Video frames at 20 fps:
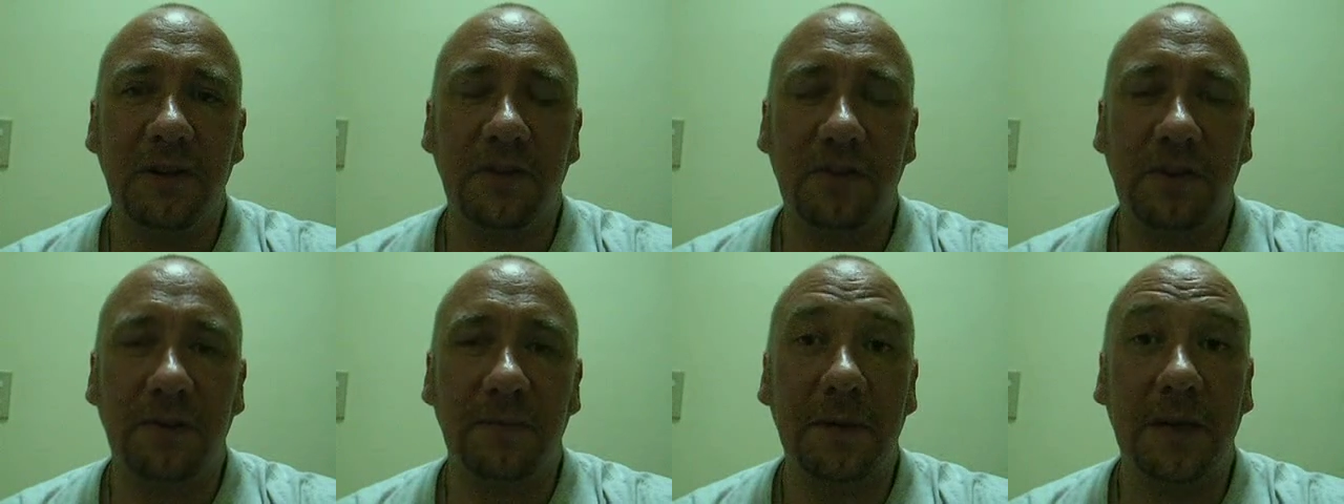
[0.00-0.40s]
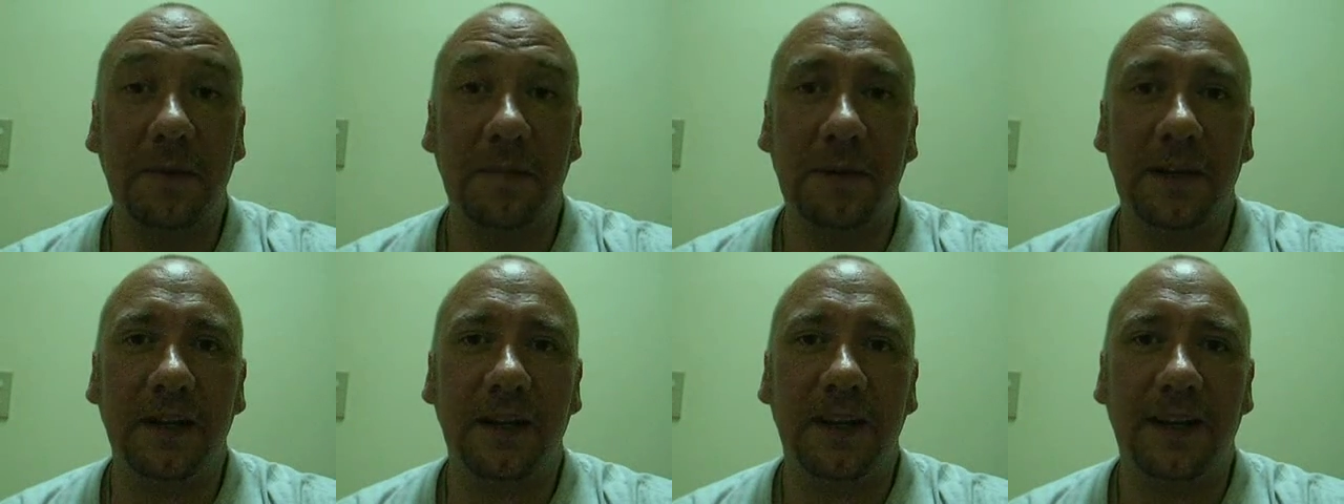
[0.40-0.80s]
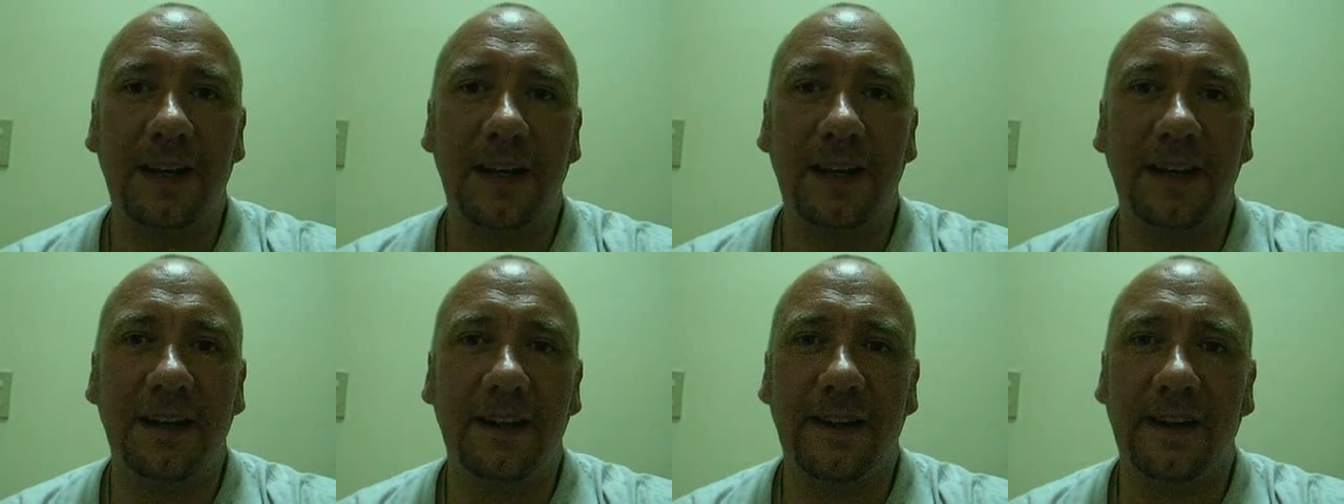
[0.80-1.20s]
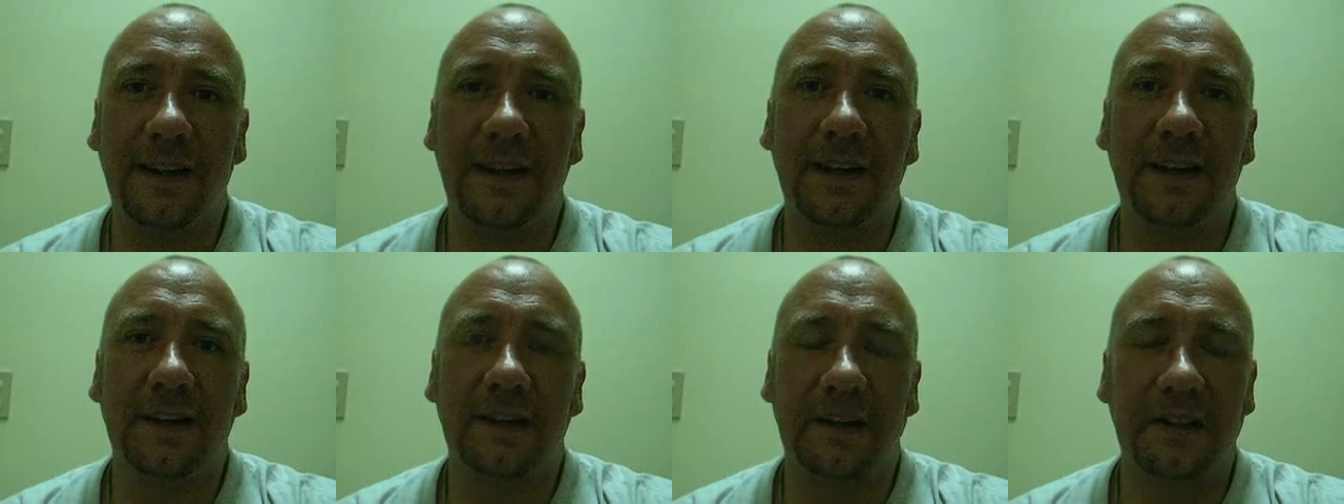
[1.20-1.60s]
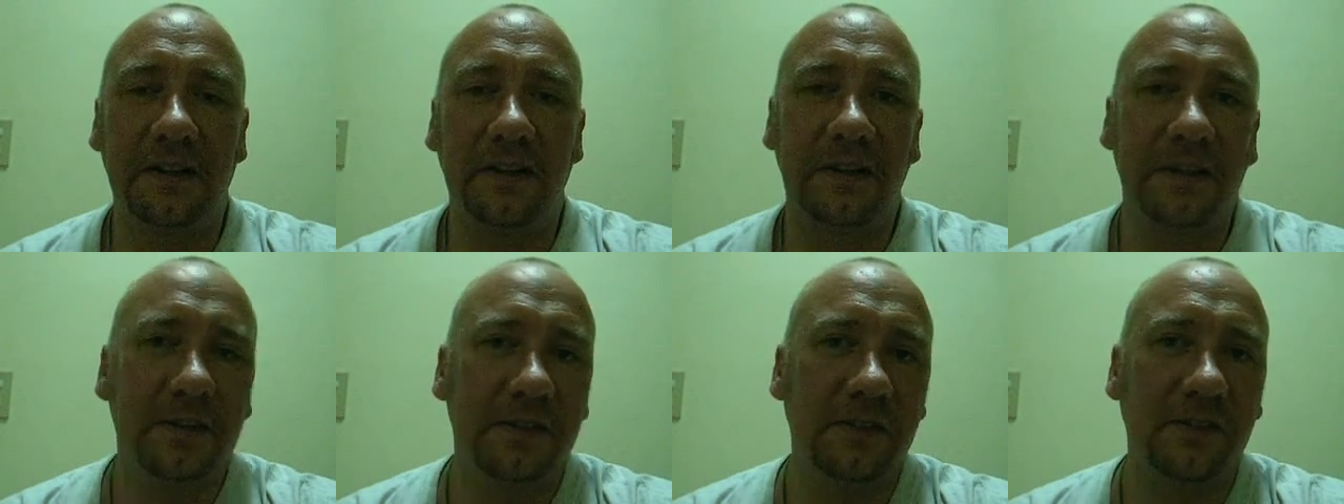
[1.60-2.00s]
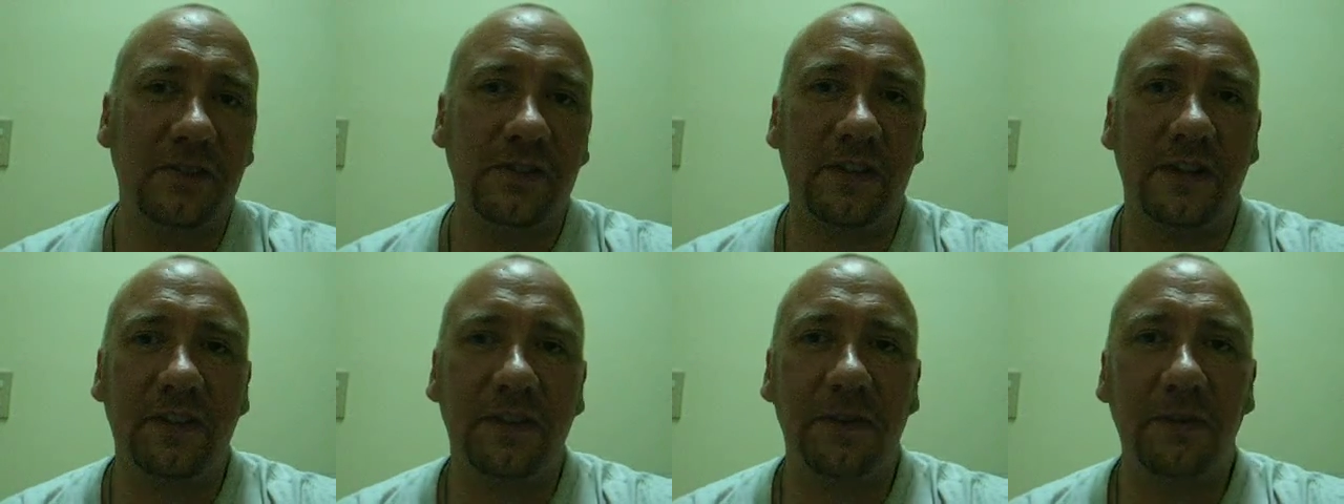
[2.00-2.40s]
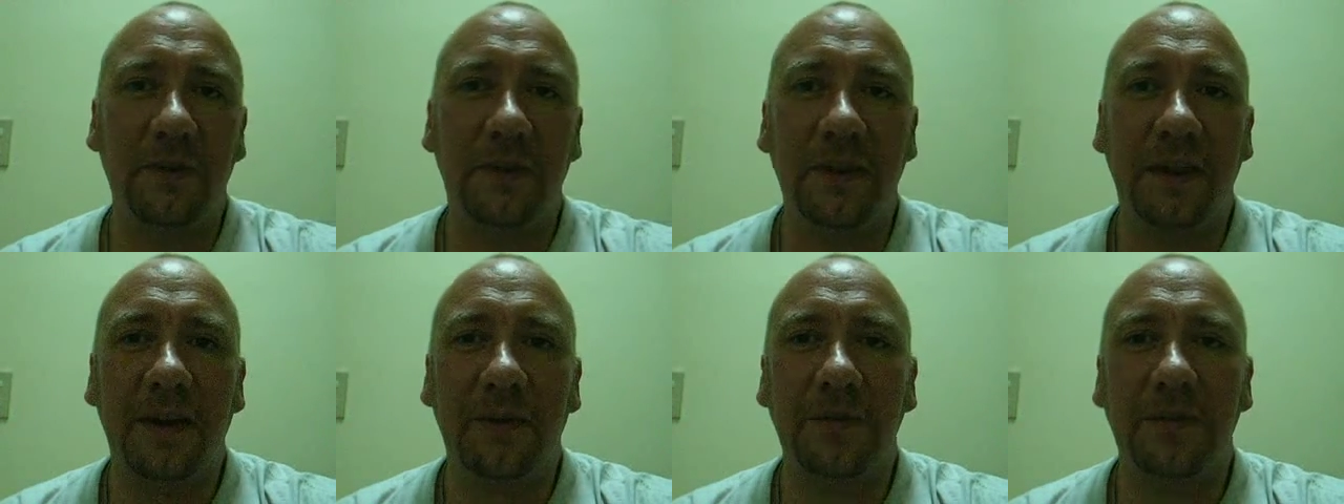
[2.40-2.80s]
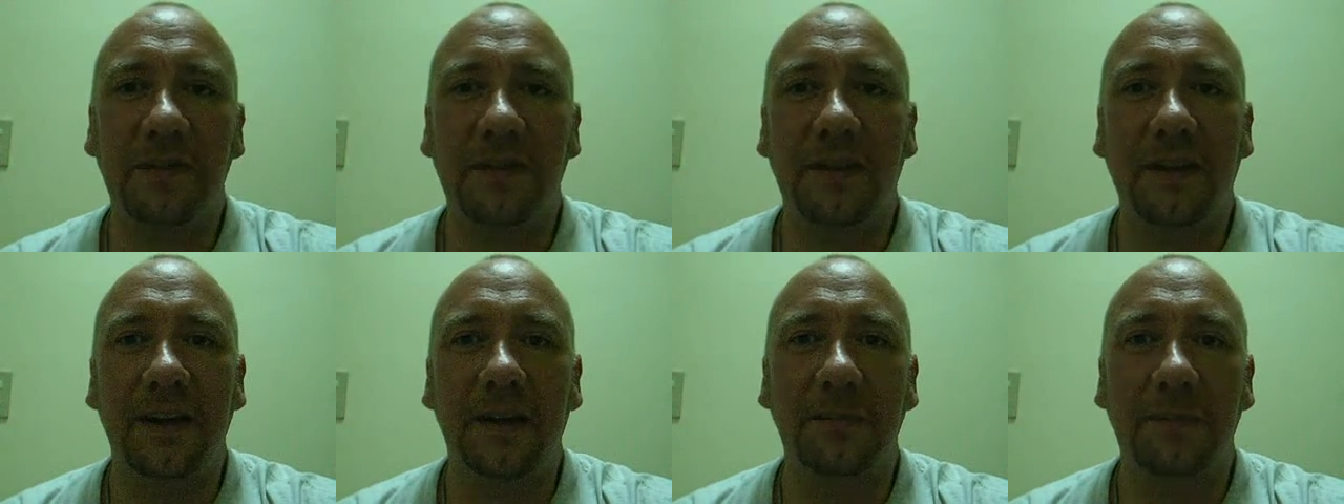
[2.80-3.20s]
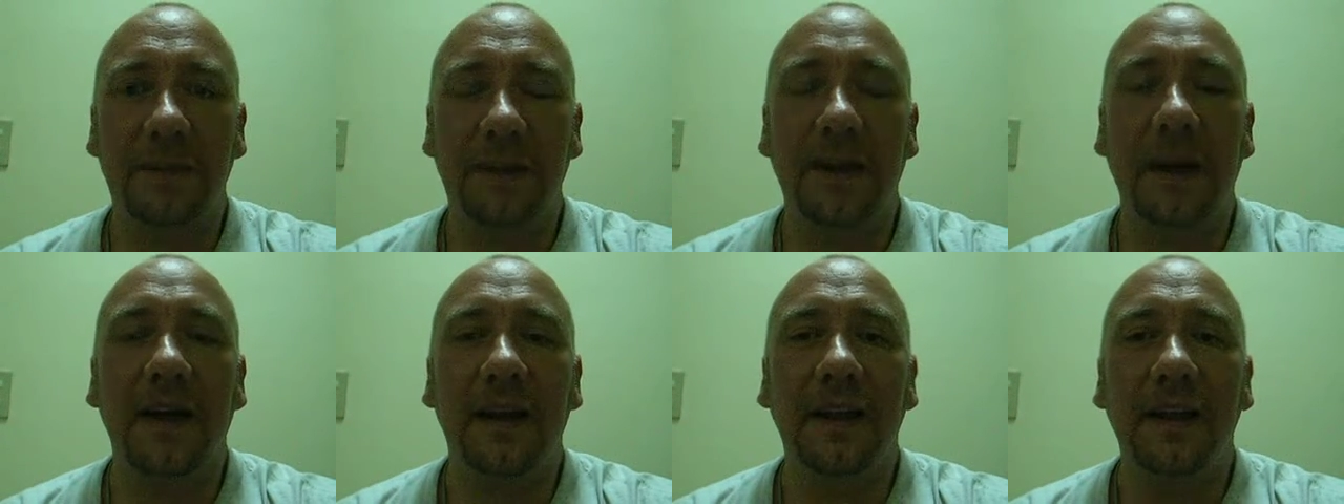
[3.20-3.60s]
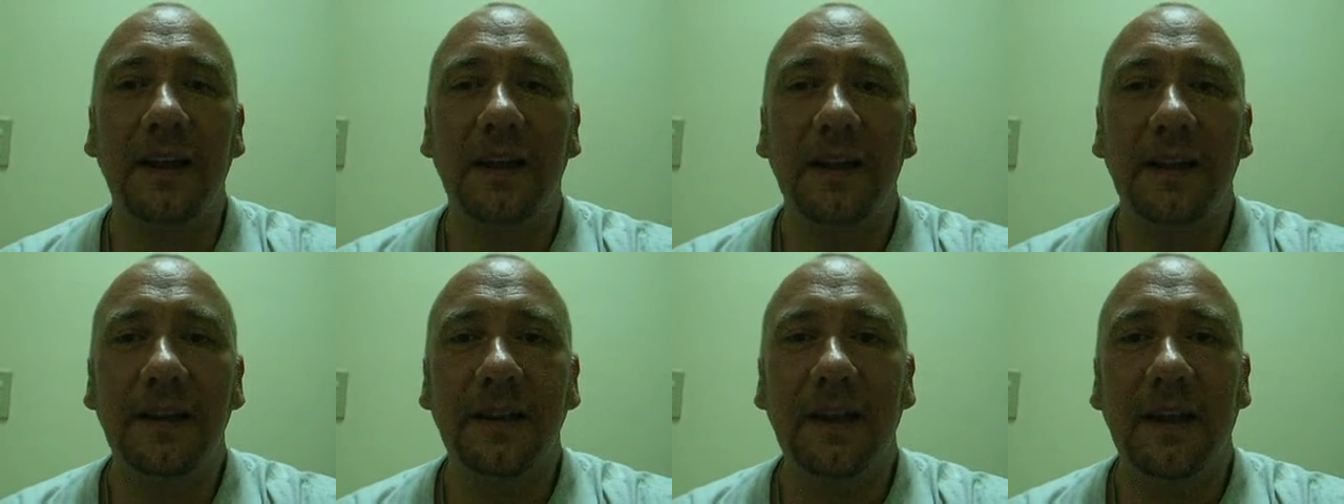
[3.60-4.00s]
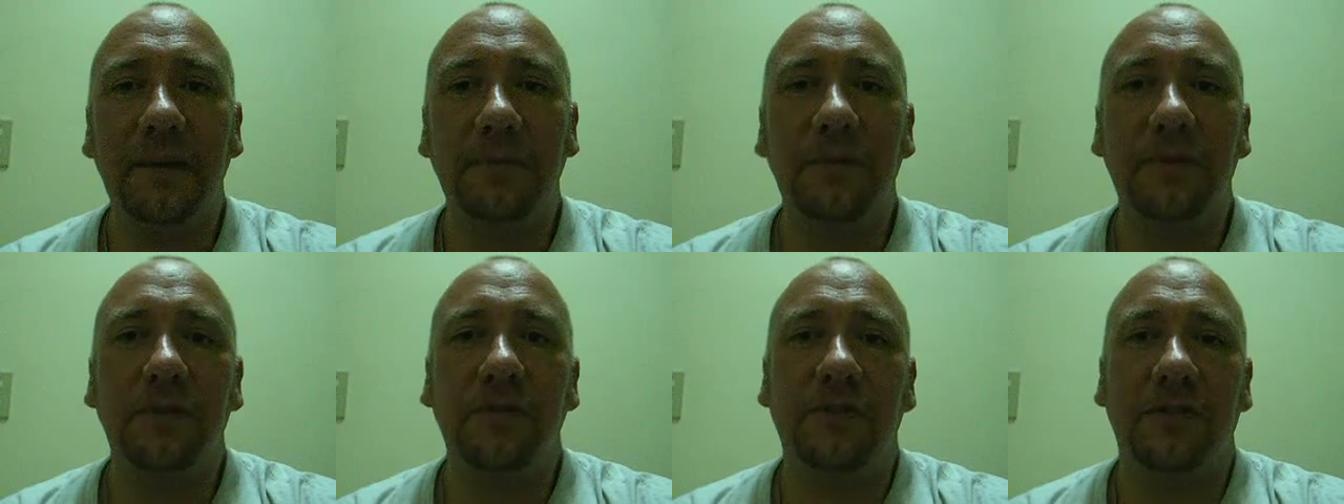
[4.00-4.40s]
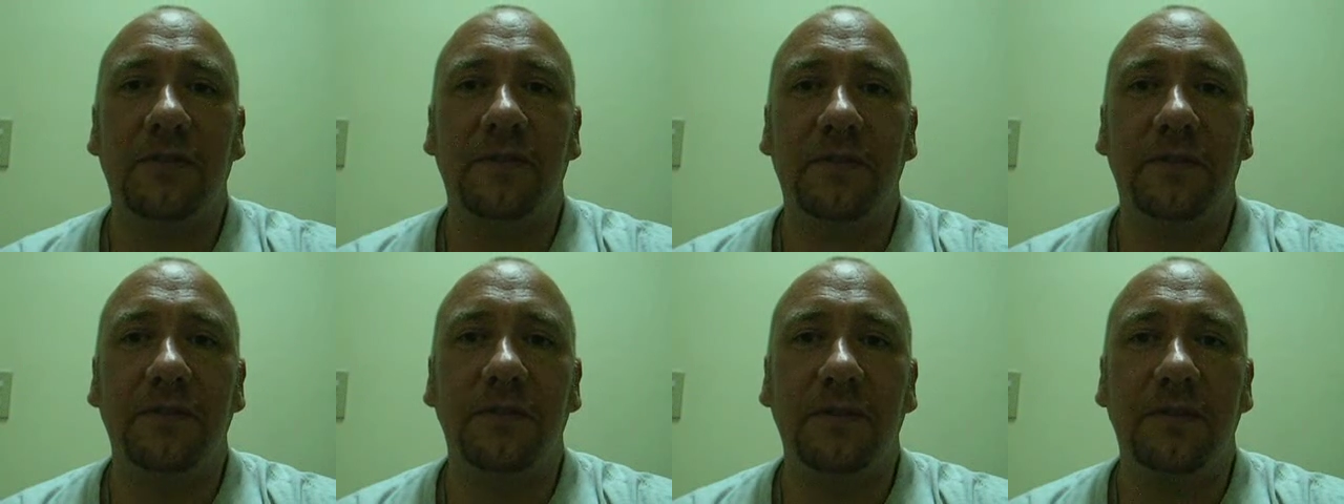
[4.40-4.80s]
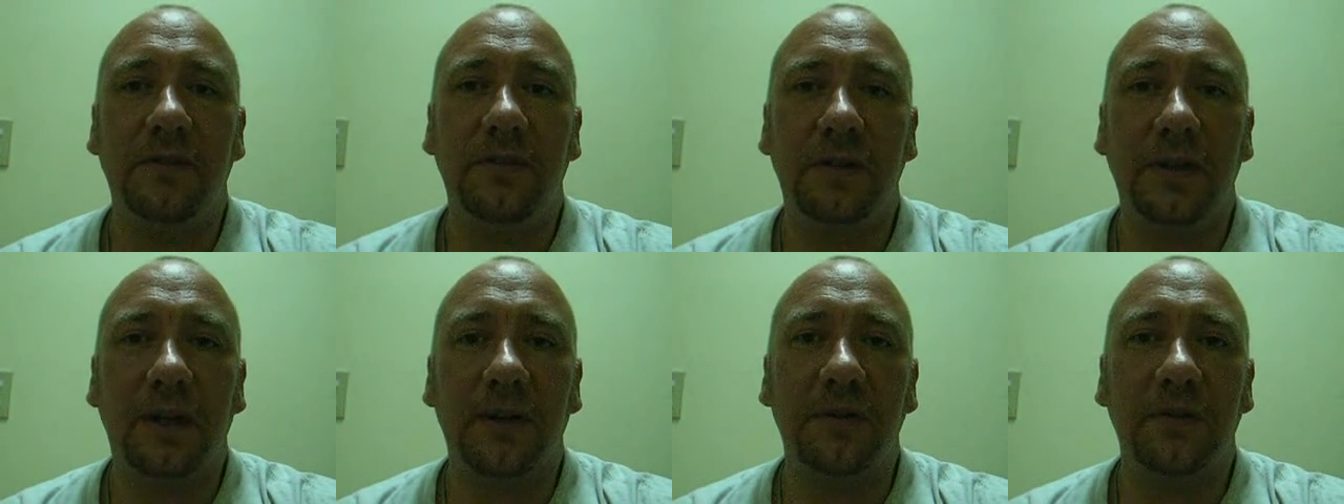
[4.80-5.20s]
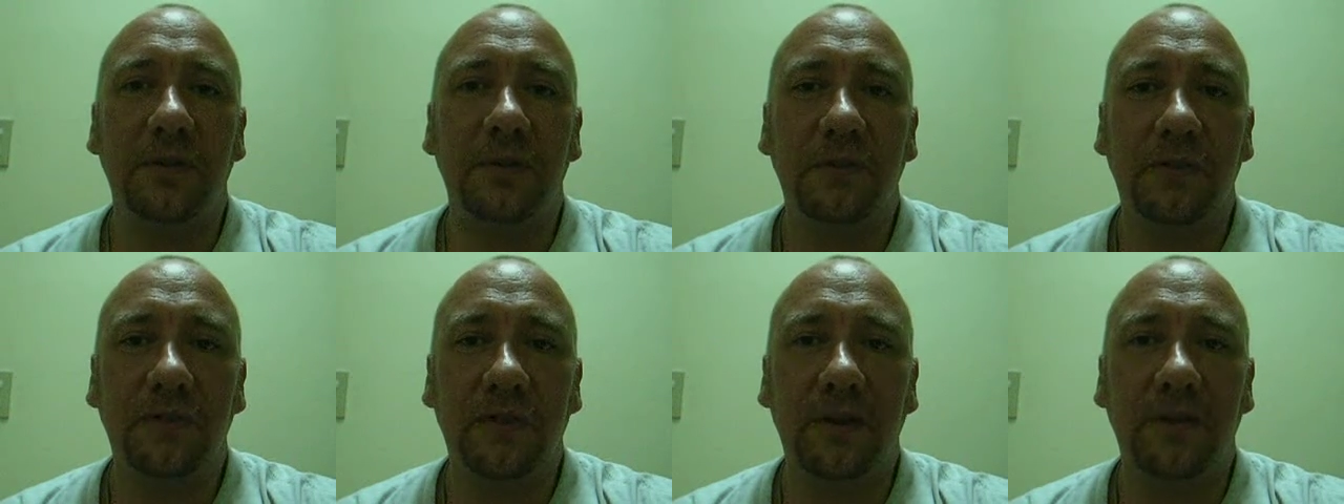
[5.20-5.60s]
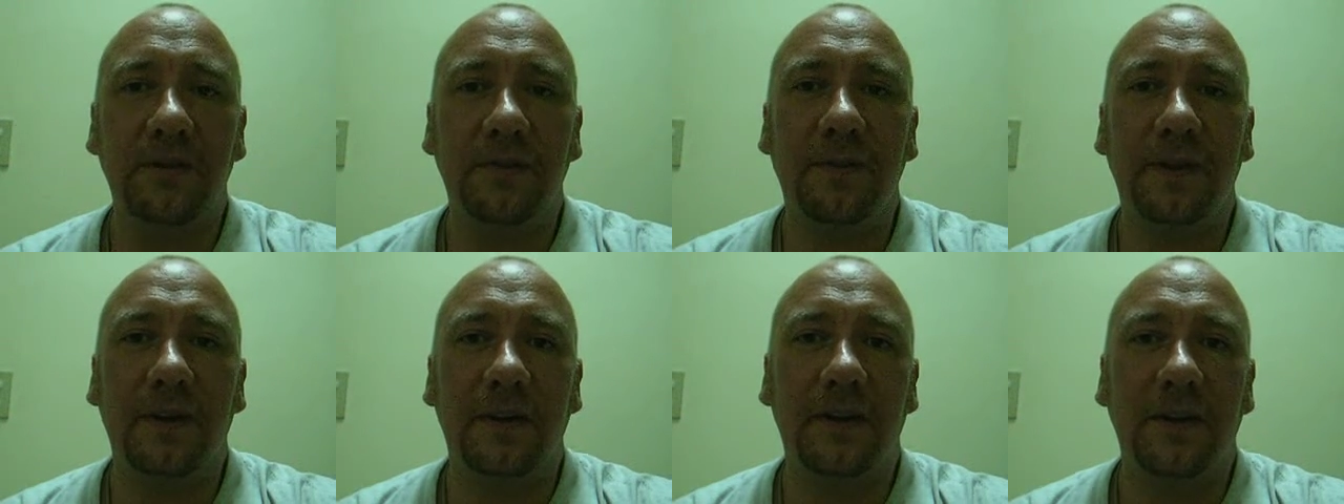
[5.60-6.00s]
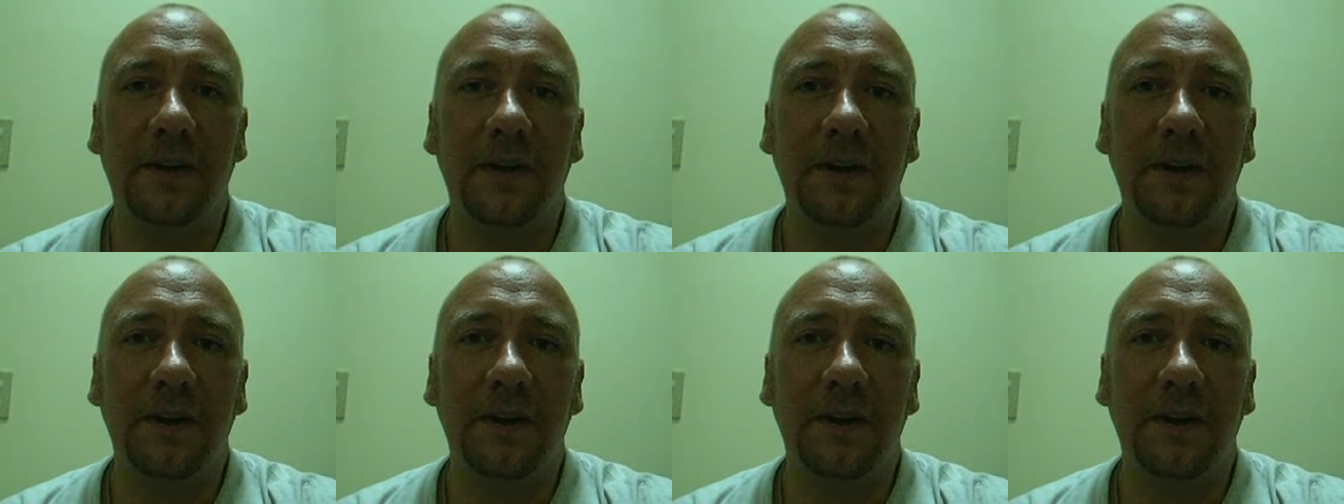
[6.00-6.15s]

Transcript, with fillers: So maybe at a later date I can show you what that was like. But that that was, you know, so far